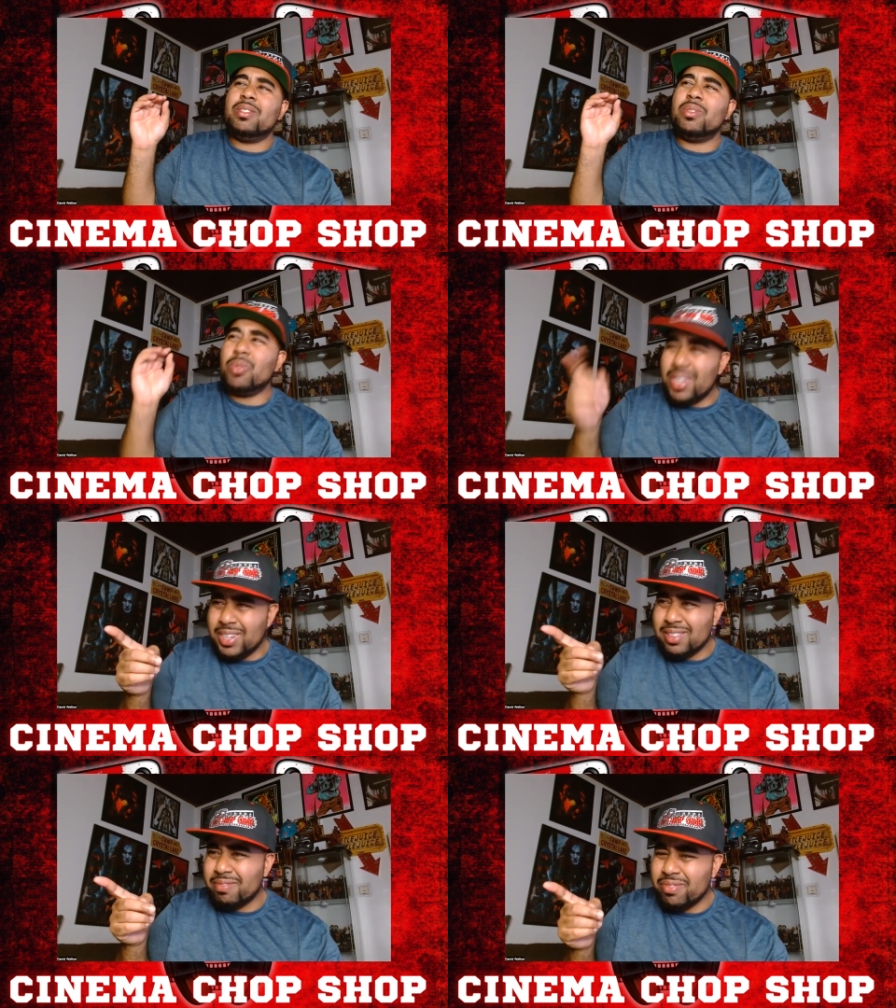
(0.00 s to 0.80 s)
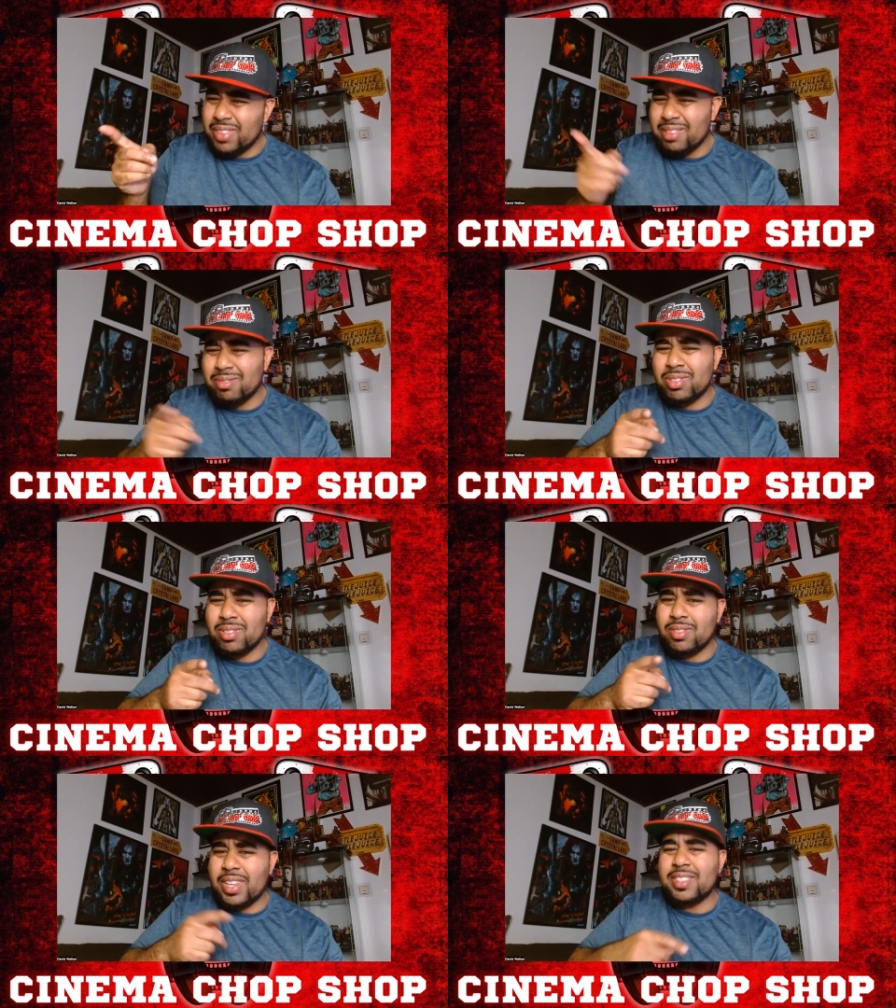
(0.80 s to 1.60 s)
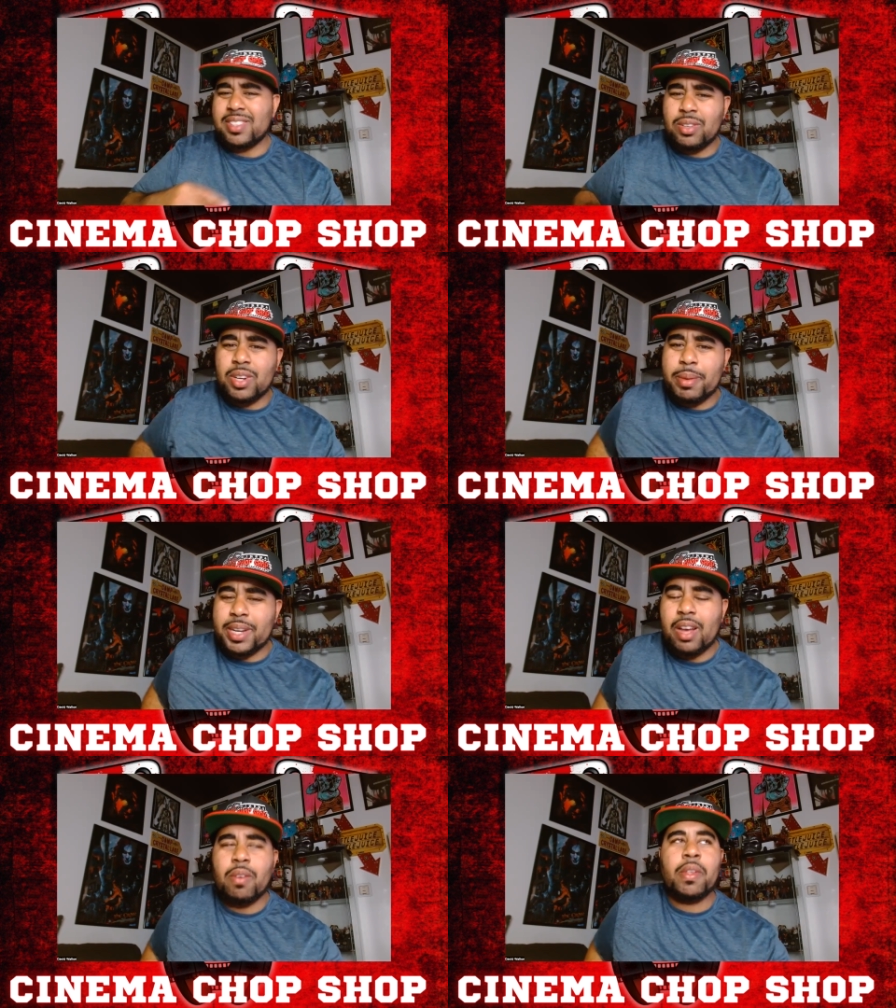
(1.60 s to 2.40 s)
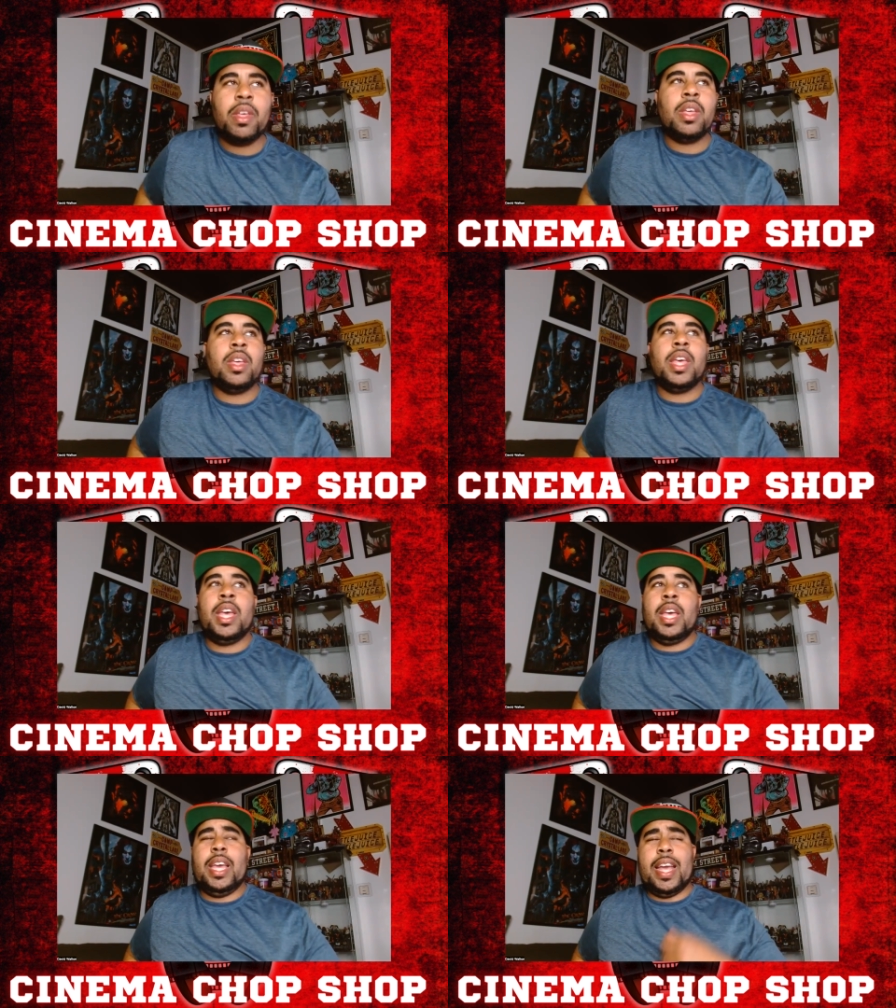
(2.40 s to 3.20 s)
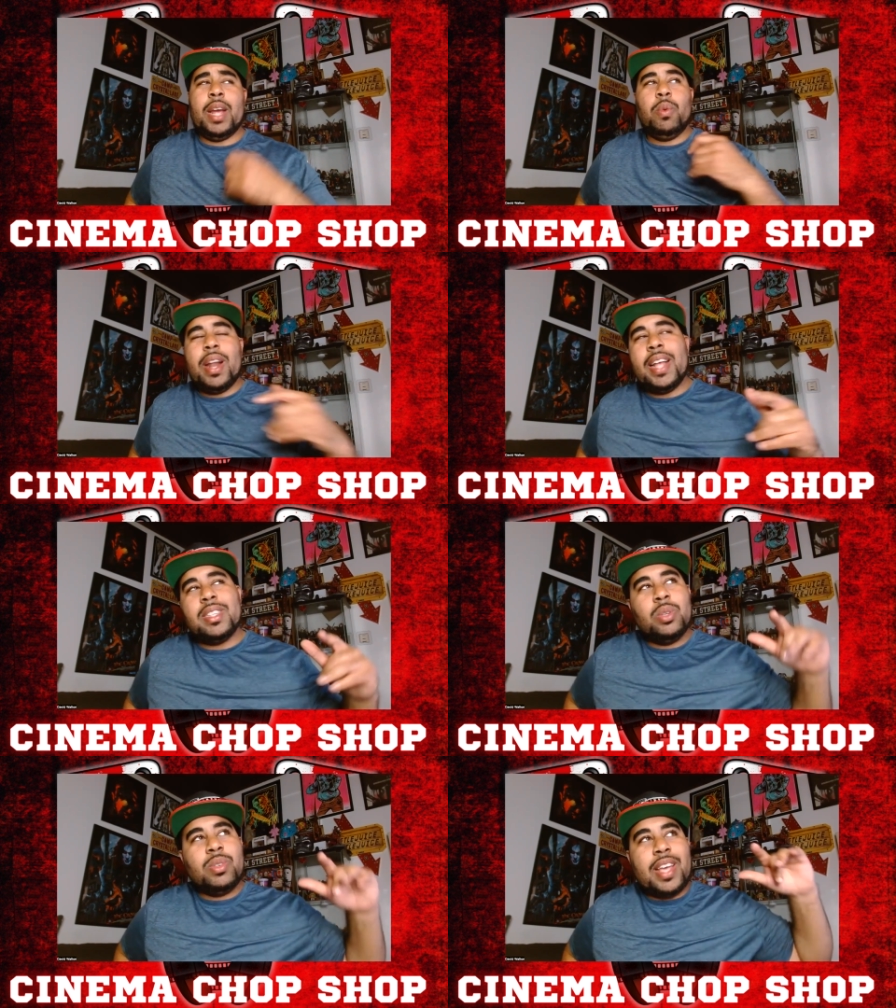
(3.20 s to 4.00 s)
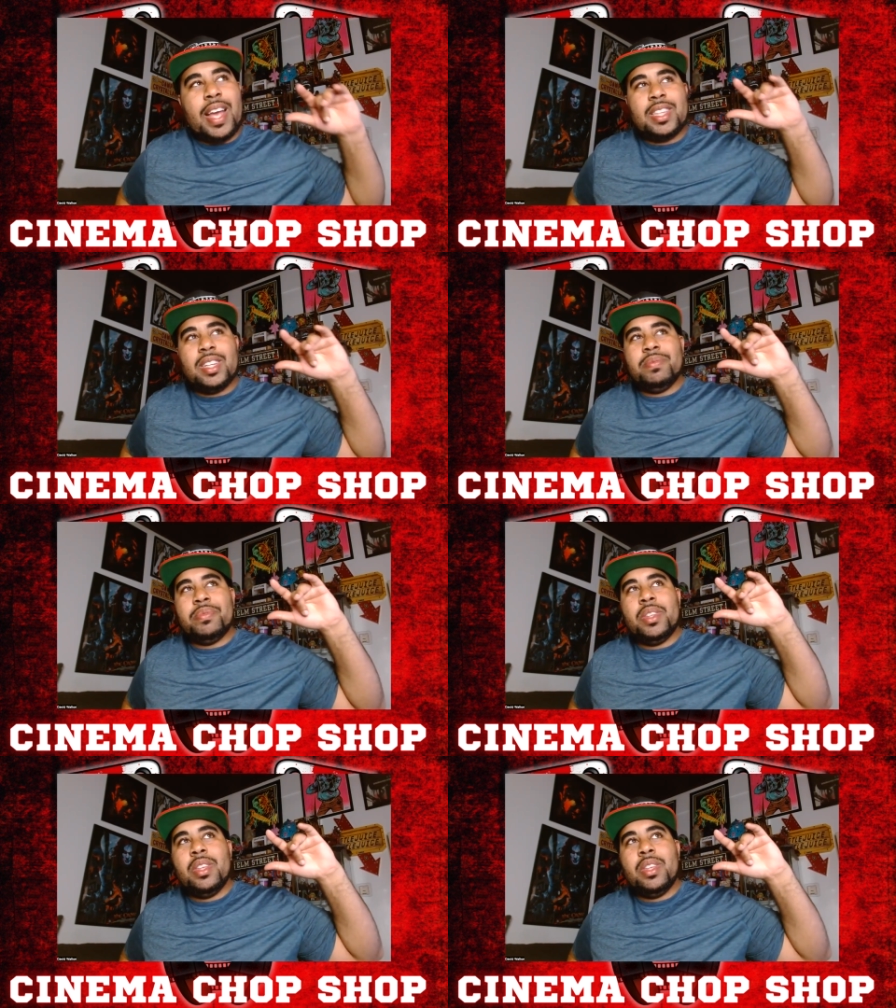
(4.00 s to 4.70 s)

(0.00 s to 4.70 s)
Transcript: what? That's still coming out? And what I had to do was I had to